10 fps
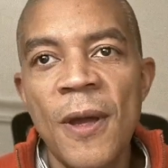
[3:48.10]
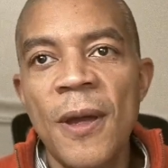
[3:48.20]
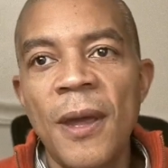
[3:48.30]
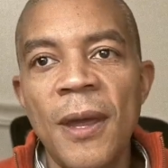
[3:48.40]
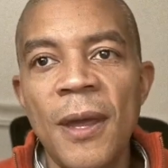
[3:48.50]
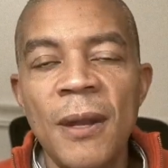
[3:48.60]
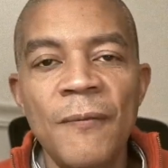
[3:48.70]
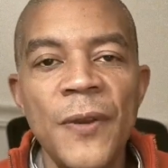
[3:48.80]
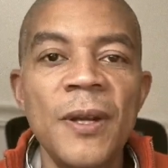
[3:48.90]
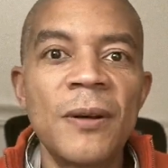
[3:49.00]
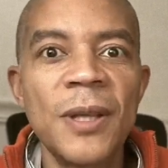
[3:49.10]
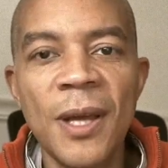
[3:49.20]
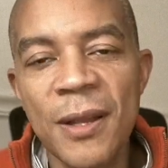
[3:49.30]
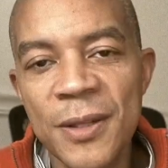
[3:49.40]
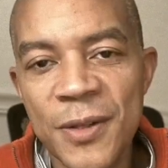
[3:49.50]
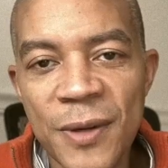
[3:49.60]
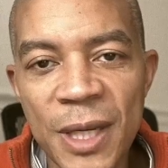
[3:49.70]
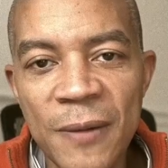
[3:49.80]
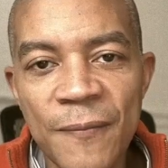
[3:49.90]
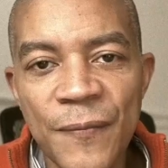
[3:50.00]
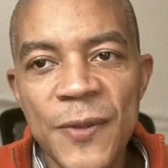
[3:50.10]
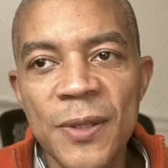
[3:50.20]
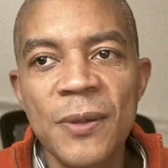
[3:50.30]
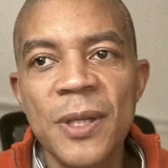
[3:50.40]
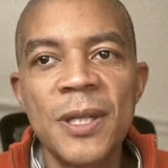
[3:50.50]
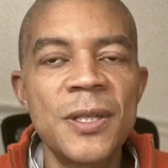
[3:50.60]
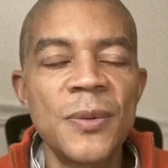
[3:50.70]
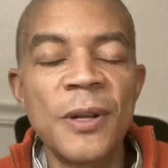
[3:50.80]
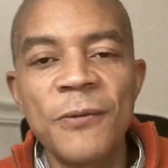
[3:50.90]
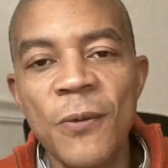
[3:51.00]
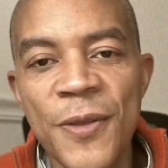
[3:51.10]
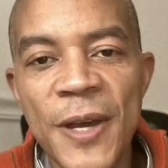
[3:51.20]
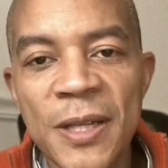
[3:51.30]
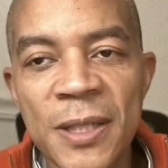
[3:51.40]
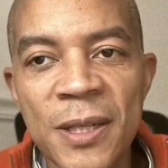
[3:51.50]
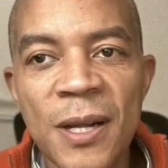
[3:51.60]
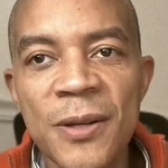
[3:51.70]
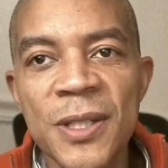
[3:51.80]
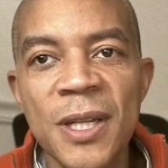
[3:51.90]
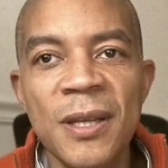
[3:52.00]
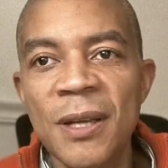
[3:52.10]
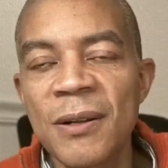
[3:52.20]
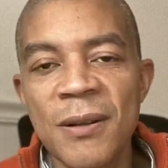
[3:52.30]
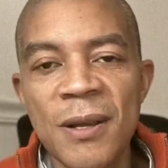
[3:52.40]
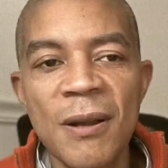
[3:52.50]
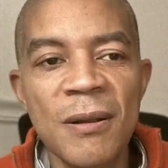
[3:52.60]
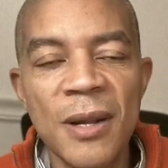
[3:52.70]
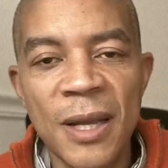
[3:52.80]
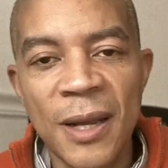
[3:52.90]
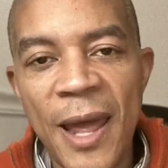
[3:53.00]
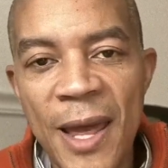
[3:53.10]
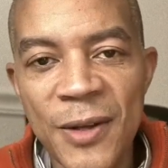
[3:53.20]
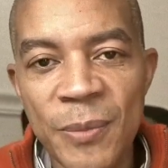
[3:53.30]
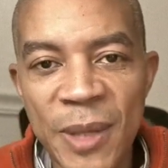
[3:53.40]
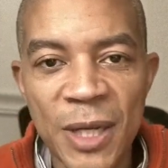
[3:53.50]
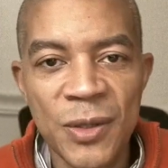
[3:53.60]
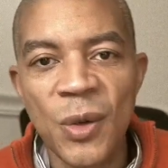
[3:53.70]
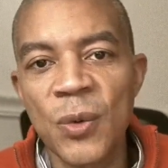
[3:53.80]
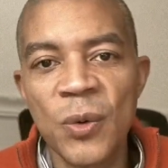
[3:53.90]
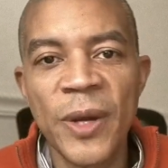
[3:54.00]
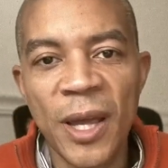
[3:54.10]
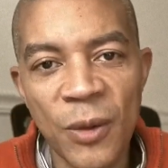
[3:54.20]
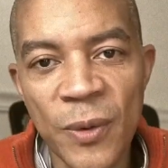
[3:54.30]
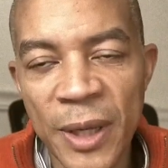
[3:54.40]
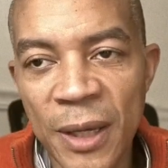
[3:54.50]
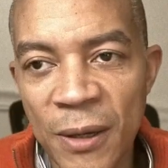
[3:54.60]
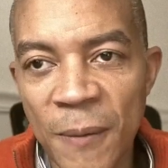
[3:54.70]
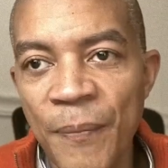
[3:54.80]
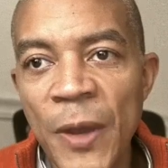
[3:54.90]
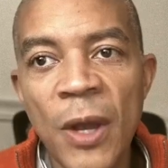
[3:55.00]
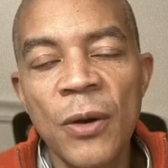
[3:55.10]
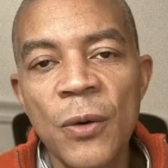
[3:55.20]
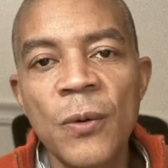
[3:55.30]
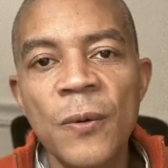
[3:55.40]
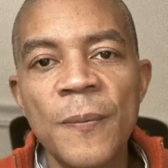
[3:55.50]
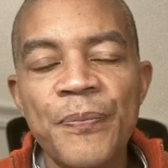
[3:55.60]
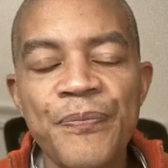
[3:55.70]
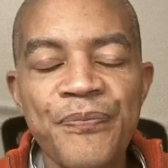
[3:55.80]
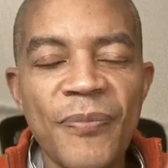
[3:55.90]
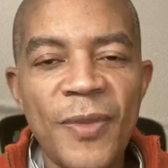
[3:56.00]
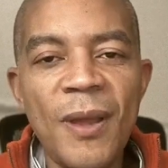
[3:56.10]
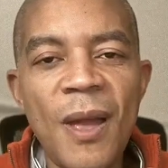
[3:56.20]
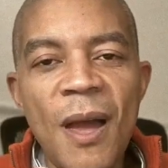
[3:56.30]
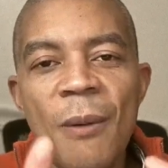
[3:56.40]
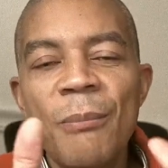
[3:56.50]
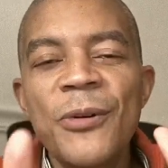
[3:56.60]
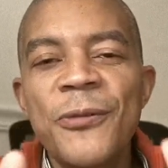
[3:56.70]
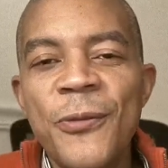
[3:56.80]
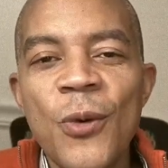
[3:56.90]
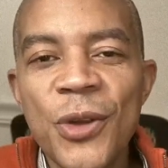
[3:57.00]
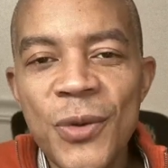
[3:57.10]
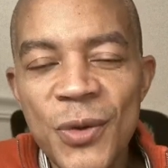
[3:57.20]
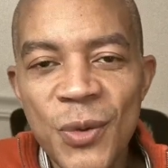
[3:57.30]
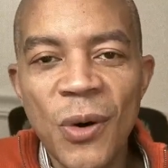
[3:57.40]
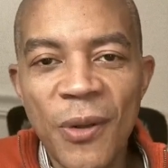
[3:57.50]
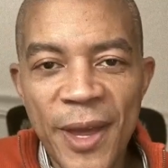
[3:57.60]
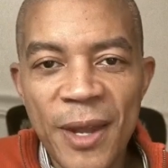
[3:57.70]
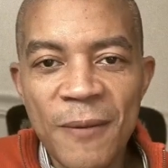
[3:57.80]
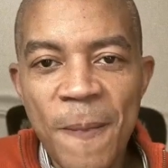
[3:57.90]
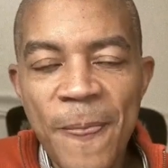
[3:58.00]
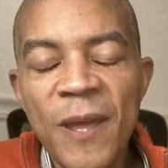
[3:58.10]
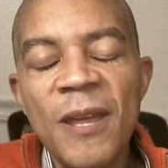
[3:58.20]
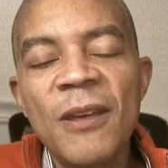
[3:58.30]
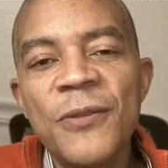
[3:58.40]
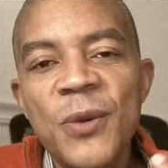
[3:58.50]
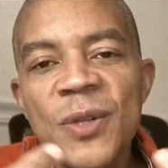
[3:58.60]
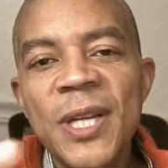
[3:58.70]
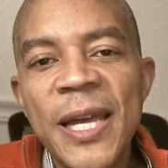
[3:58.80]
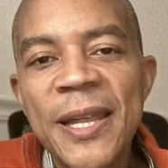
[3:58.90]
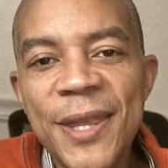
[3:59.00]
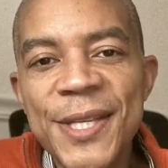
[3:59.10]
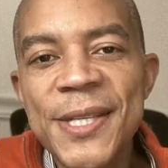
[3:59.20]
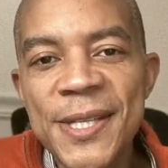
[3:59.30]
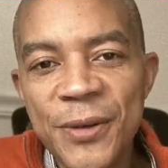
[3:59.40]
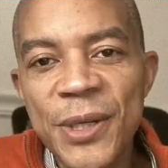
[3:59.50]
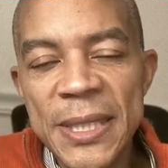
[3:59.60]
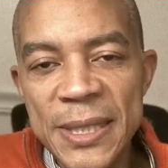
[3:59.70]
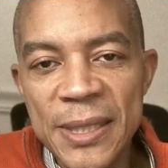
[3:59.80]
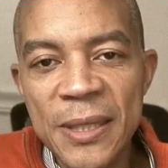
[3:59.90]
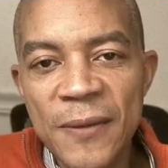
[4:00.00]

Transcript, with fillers: And, you know, yeah, that's great. So that's $24,000 at the end of the year that I can add to my total annual income. Cool. Before you do all that, if you take this seriously,